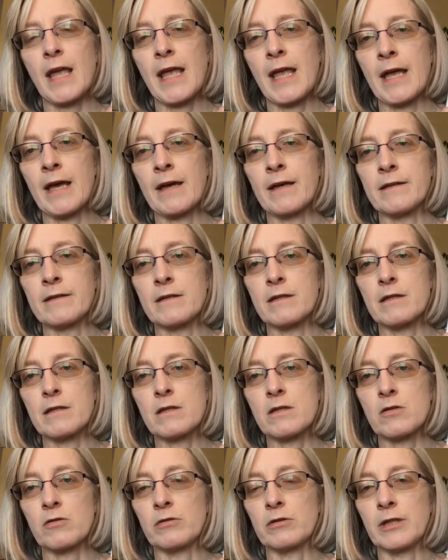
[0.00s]
And
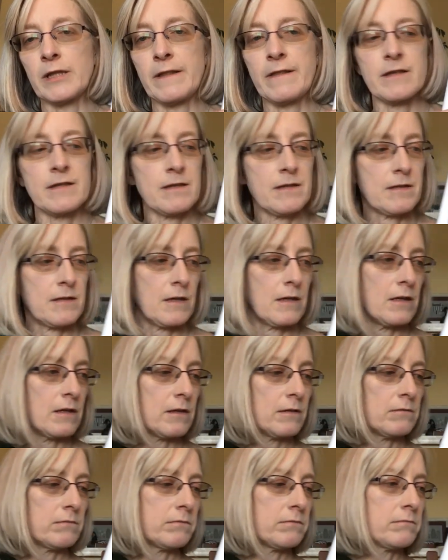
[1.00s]
certainly this is
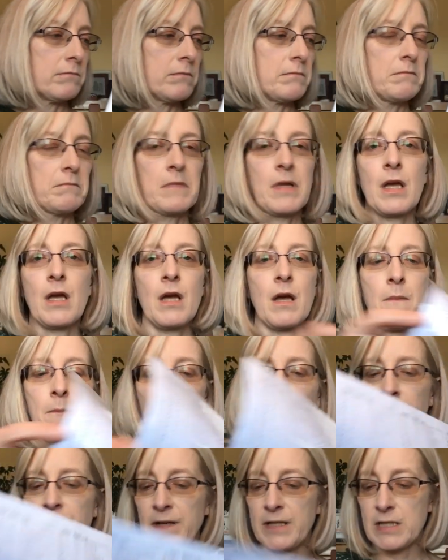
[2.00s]
a
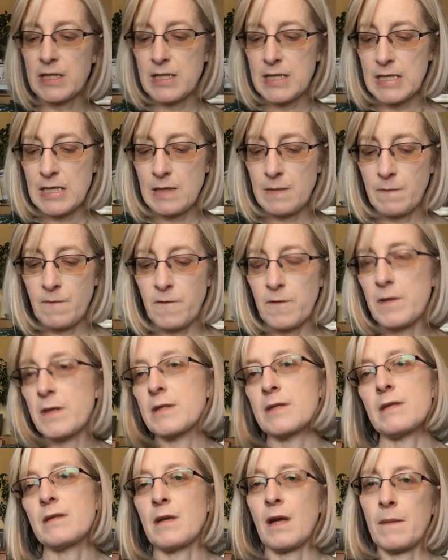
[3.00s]
perfect theme for
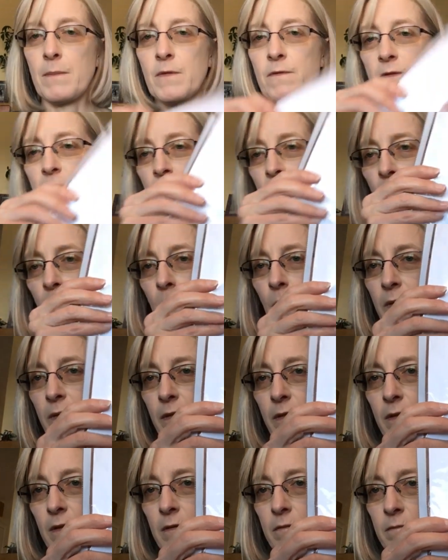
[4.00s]
this time of year with
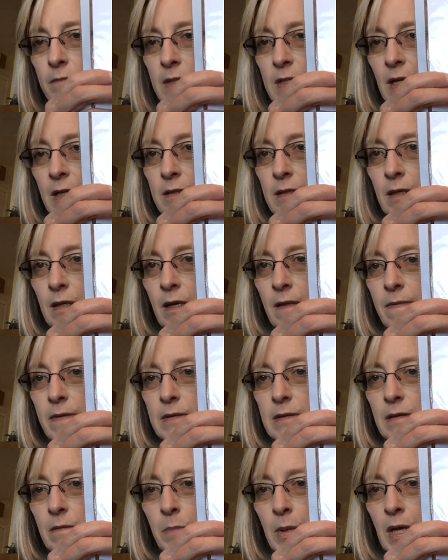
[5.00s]
Santa and the
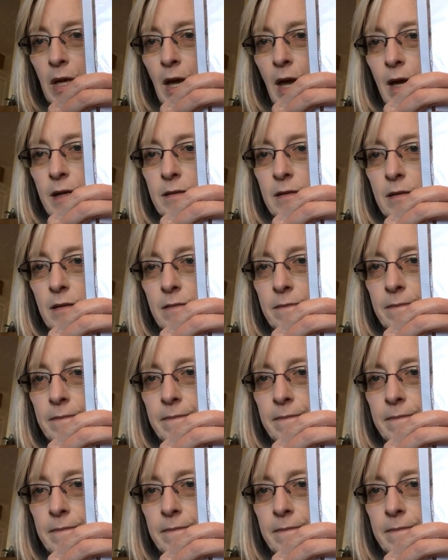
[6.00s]
sleeping cat.